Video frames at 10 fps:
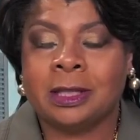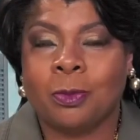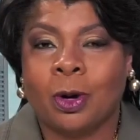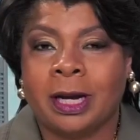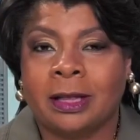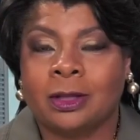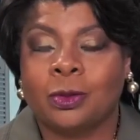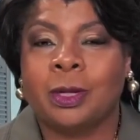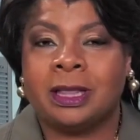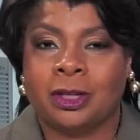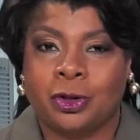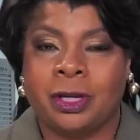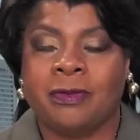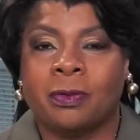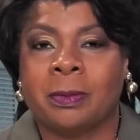morning, the tweet
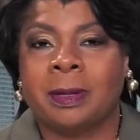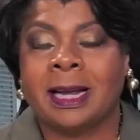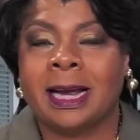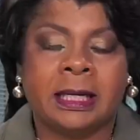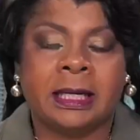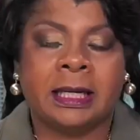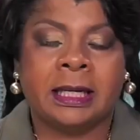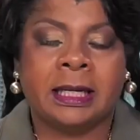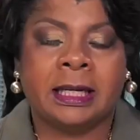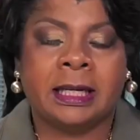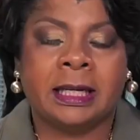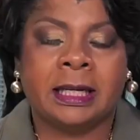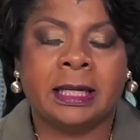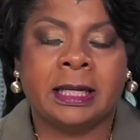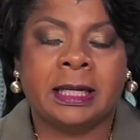that you even replayed.
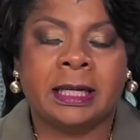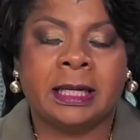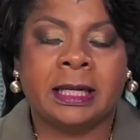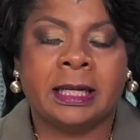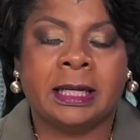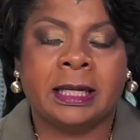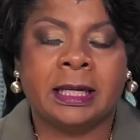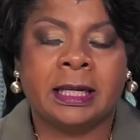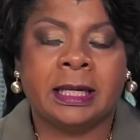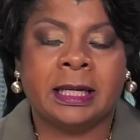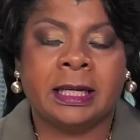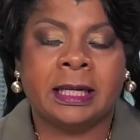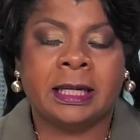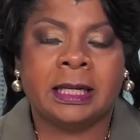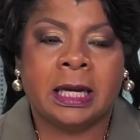I think I even retweeted
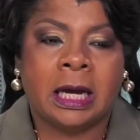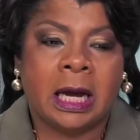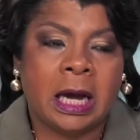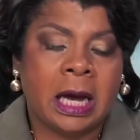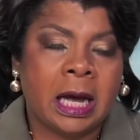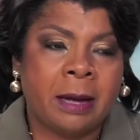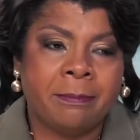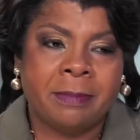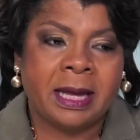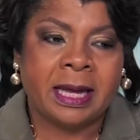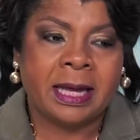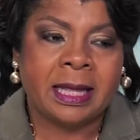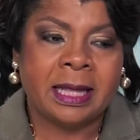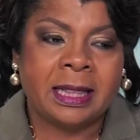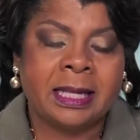it.
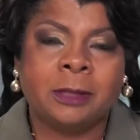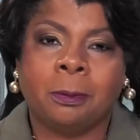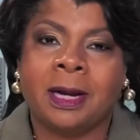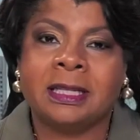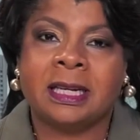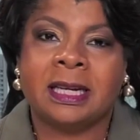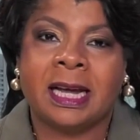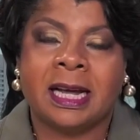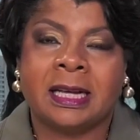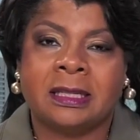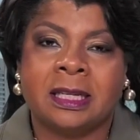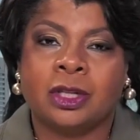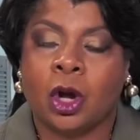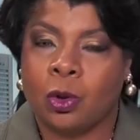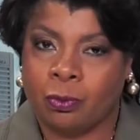This president has his
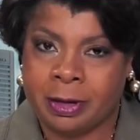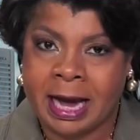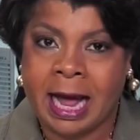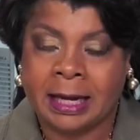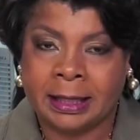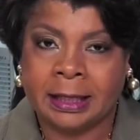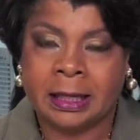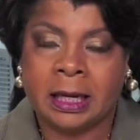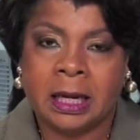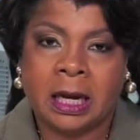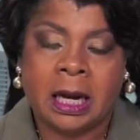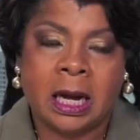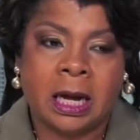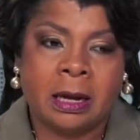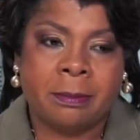own reality.
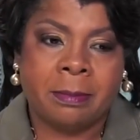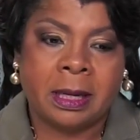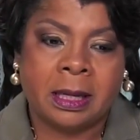President